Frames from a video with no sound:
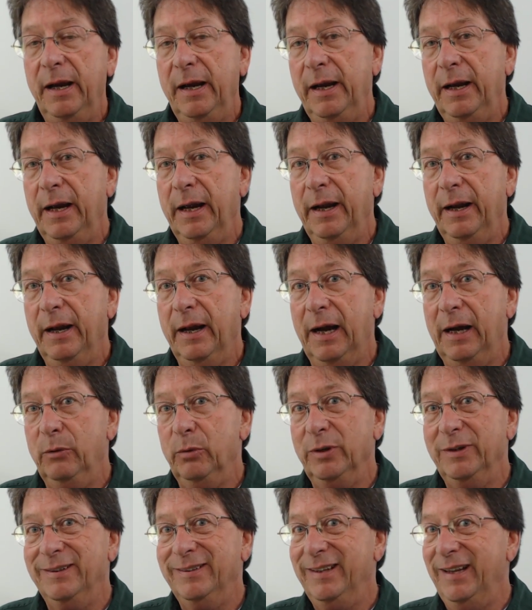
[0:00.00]
And I
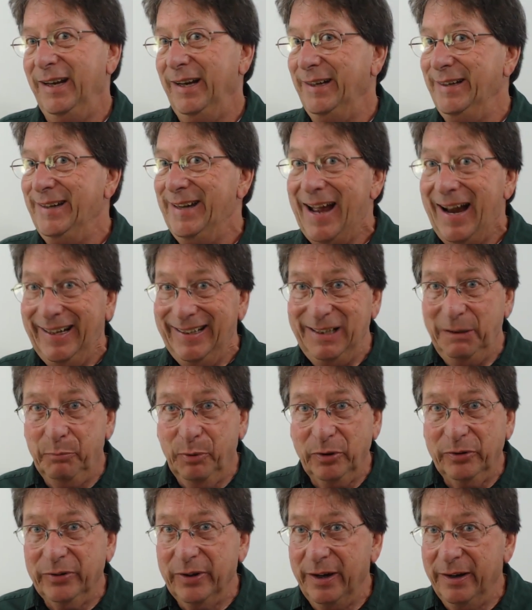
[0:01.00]
would say
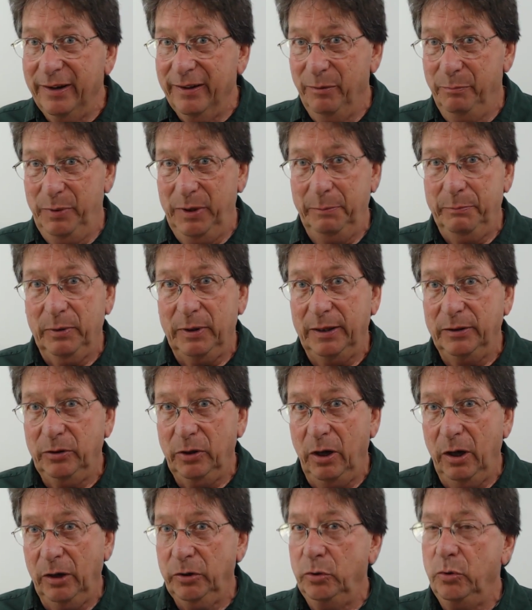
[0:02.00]
90% of the people I
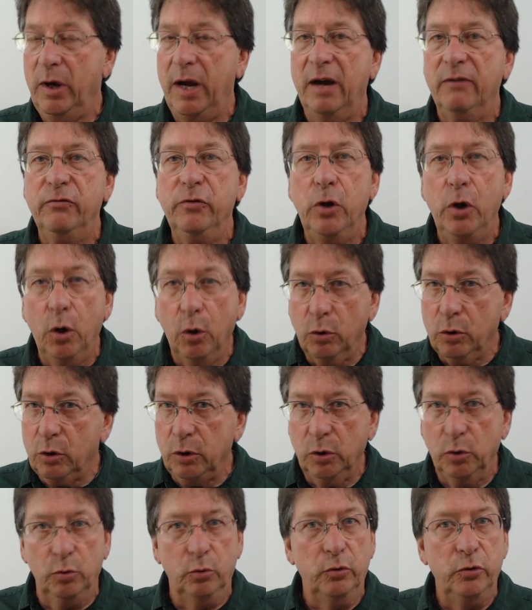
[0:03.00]
talk to have no
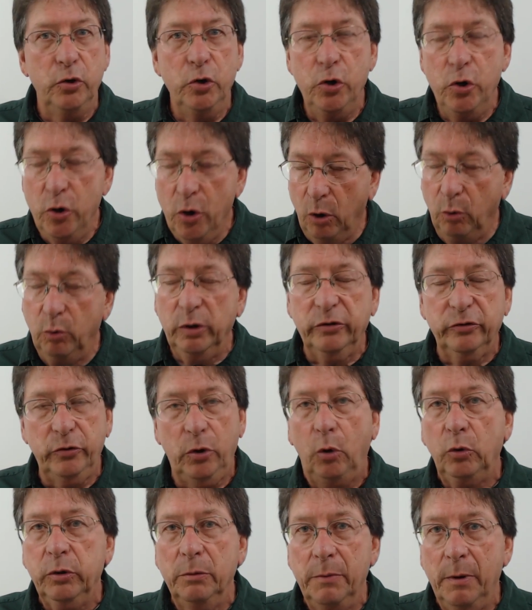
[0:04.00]
clue. No one's
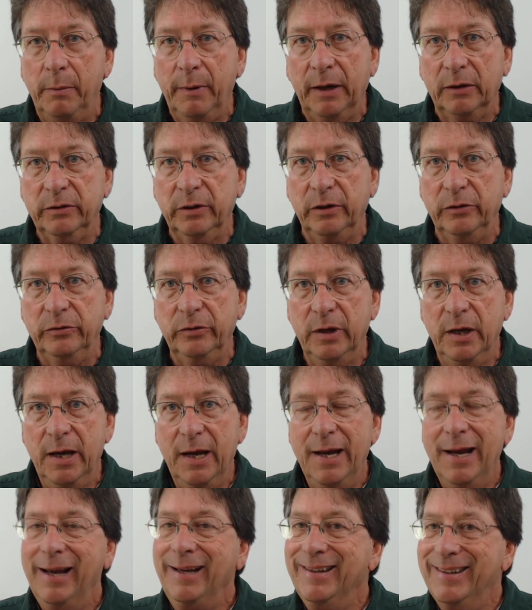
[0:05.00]
told them about this.
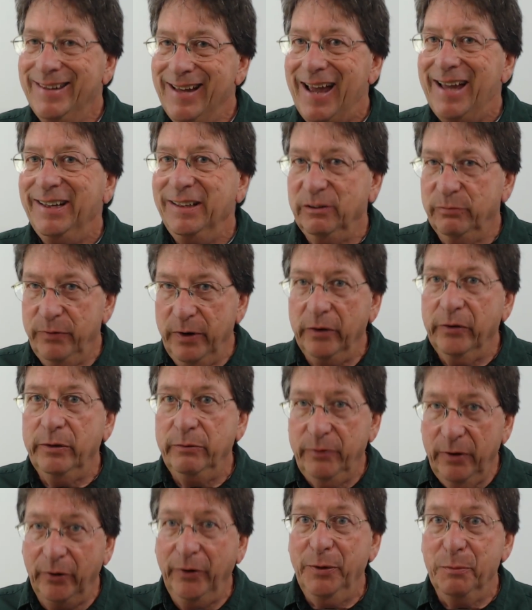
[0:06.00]
And that is
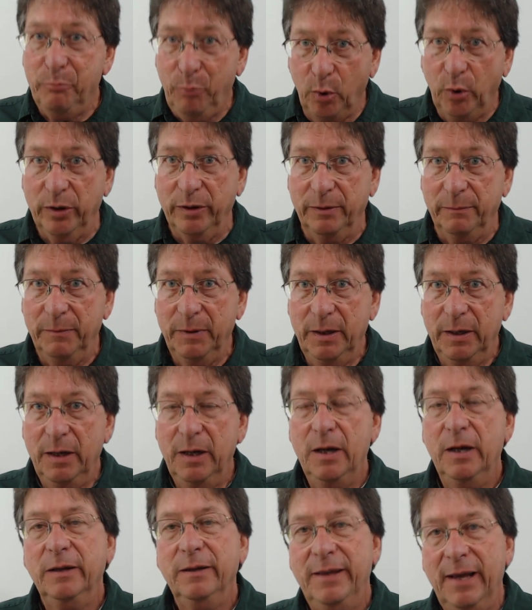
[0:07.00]
very, very important.
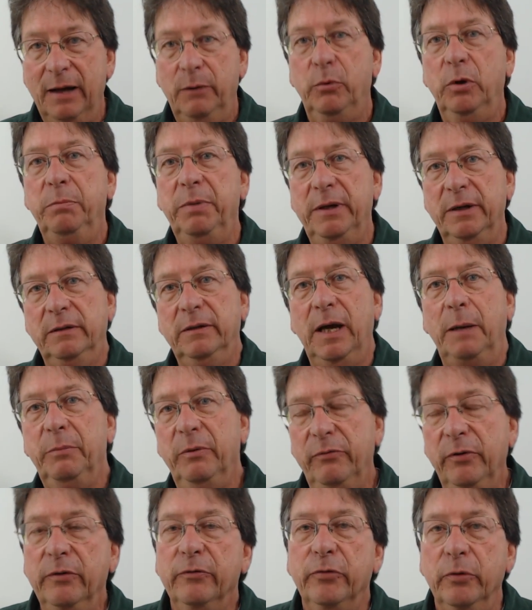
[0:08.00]
That would be the type
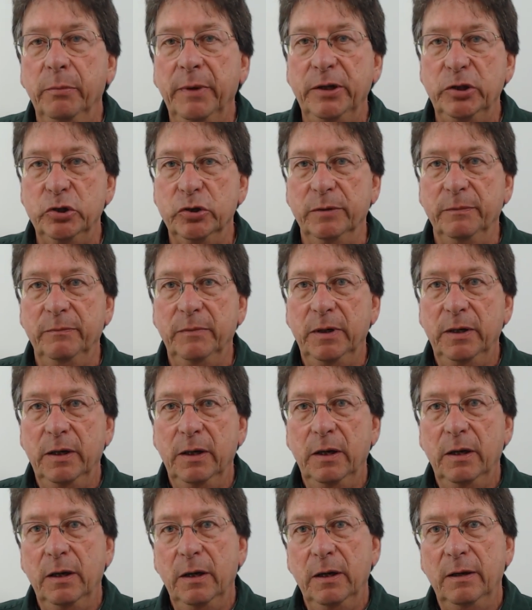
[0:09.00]
of information.
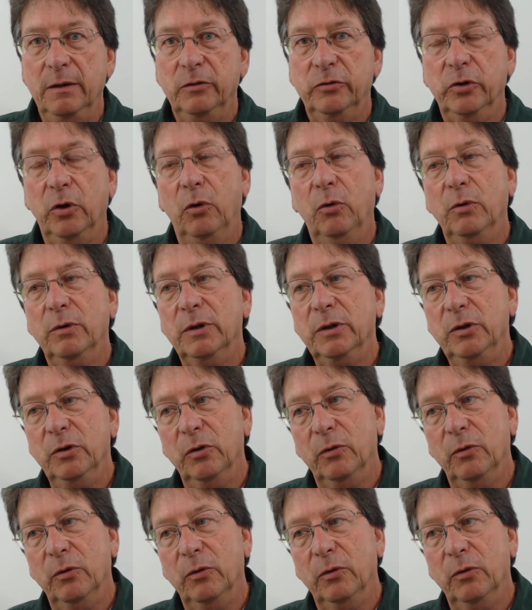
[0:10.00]
So,